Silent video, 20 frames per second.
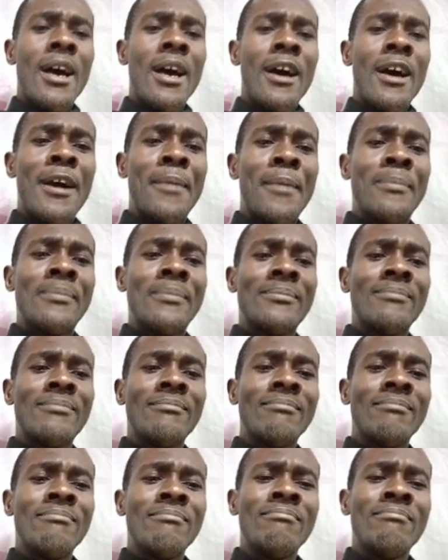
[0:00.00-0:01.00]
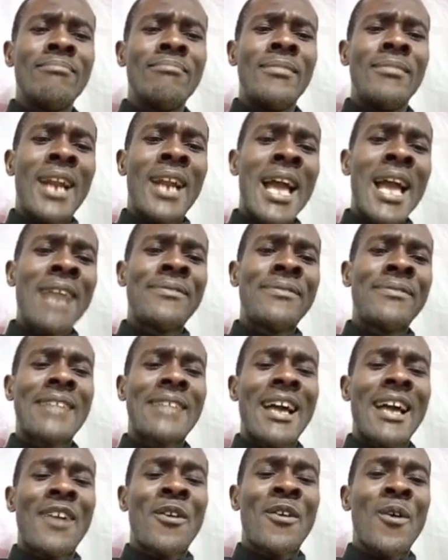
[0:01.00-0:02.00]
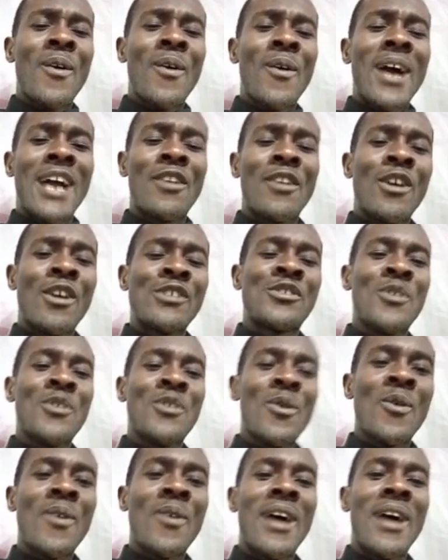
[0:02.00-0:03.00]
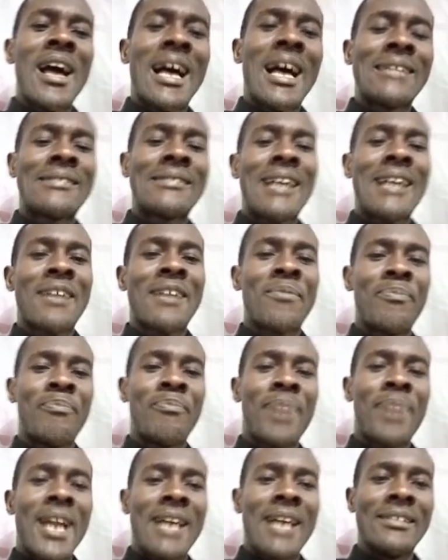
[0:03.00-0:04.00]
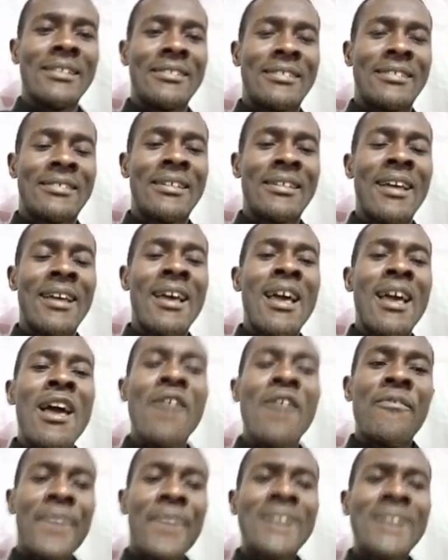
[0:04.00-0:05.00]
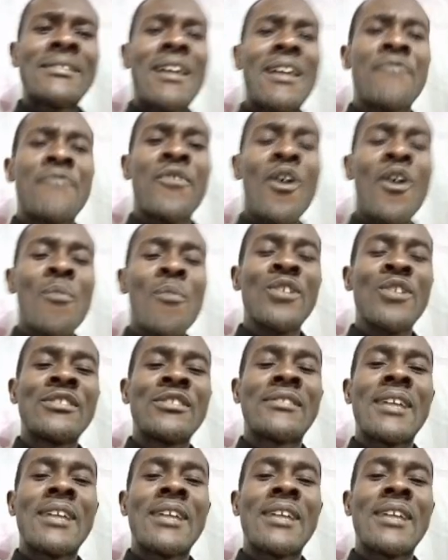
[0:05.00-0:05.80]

plants? First and foremost, the grasshopper, a female grasshopper, lays the egg